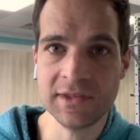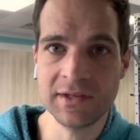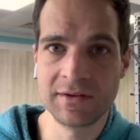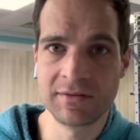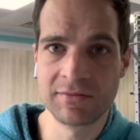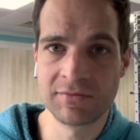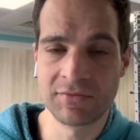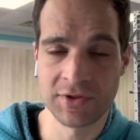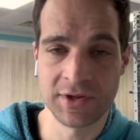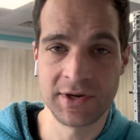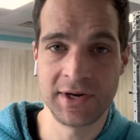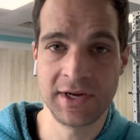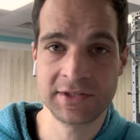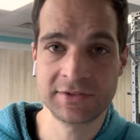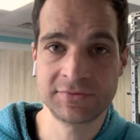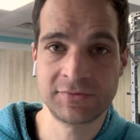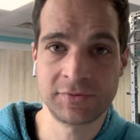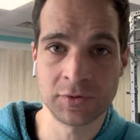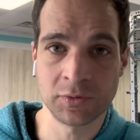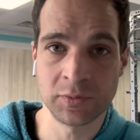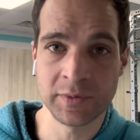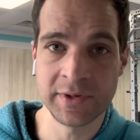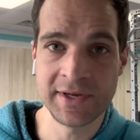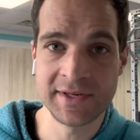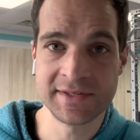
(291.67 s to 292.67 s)
for the next
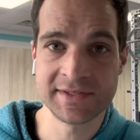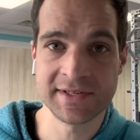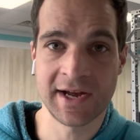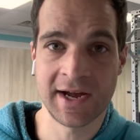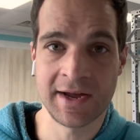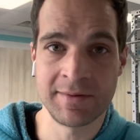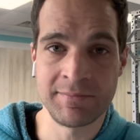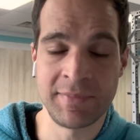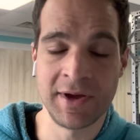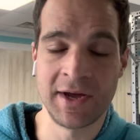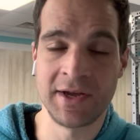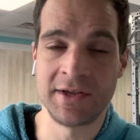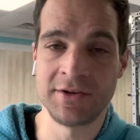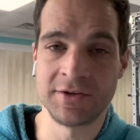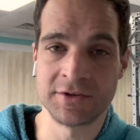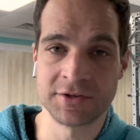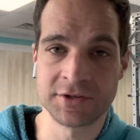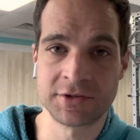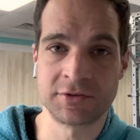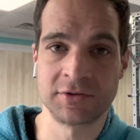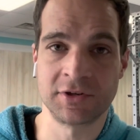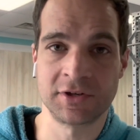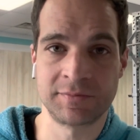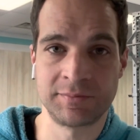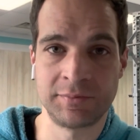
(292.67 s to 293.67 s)
4 weeks, I bet your
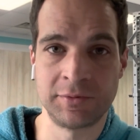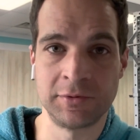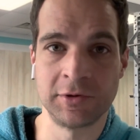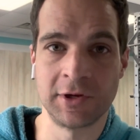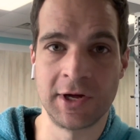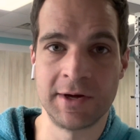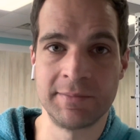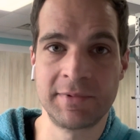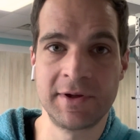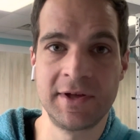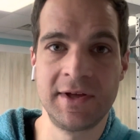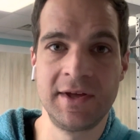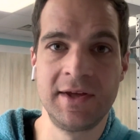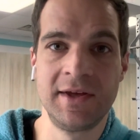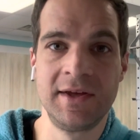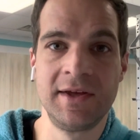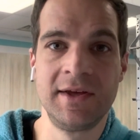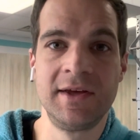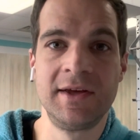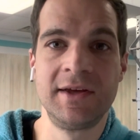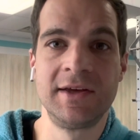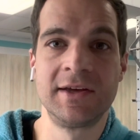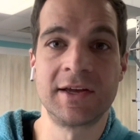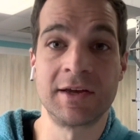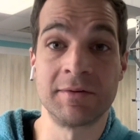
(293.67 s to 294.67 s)
strict pull-up
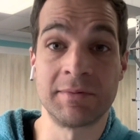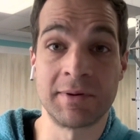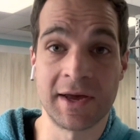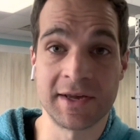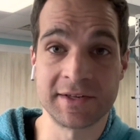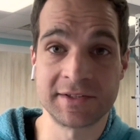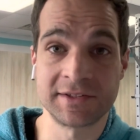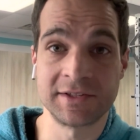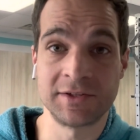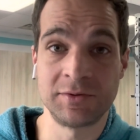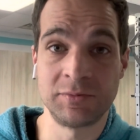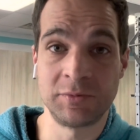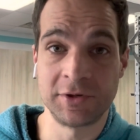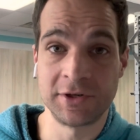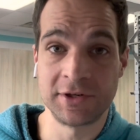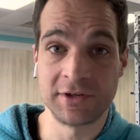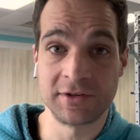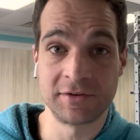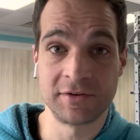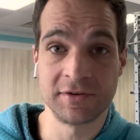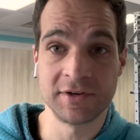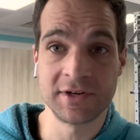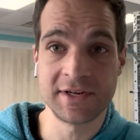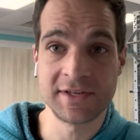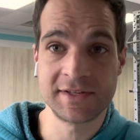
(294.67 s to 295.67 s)
capacity would
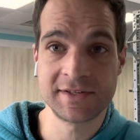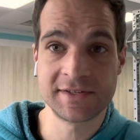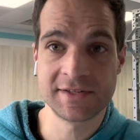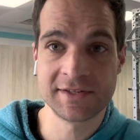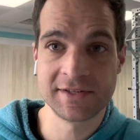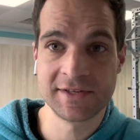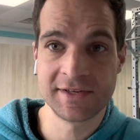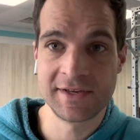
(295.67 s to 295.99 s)
increase.